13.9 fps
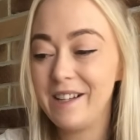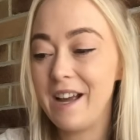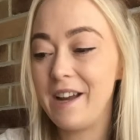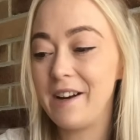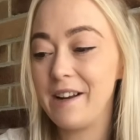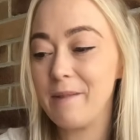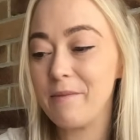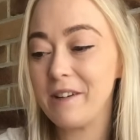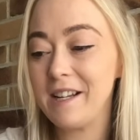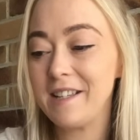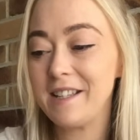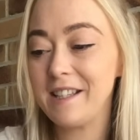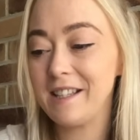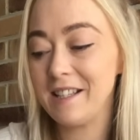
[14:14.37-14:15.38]
And I am
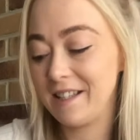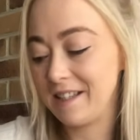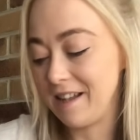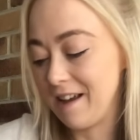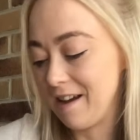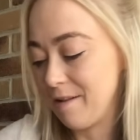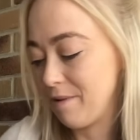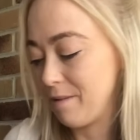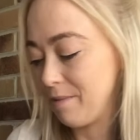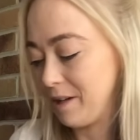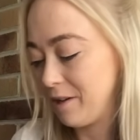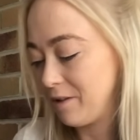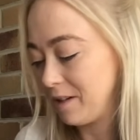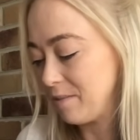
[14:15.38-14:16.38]
releasing this uh,
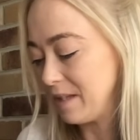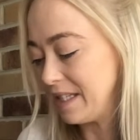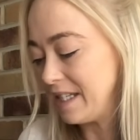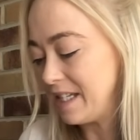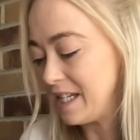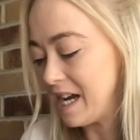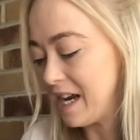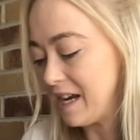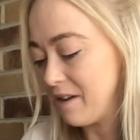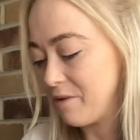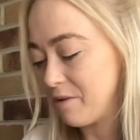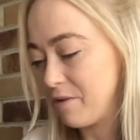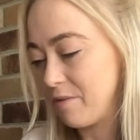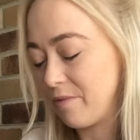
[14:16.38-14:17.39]
probably Christmas Day
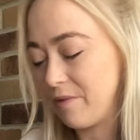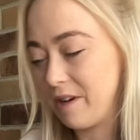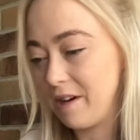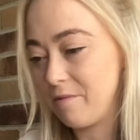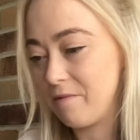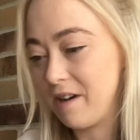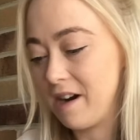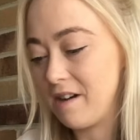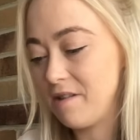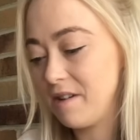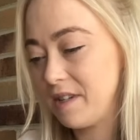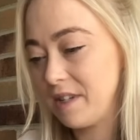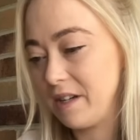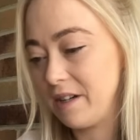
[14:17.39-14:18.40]
or
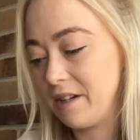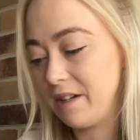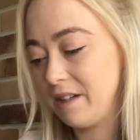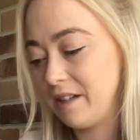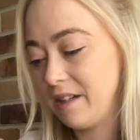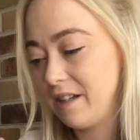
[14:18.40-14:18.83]
around, so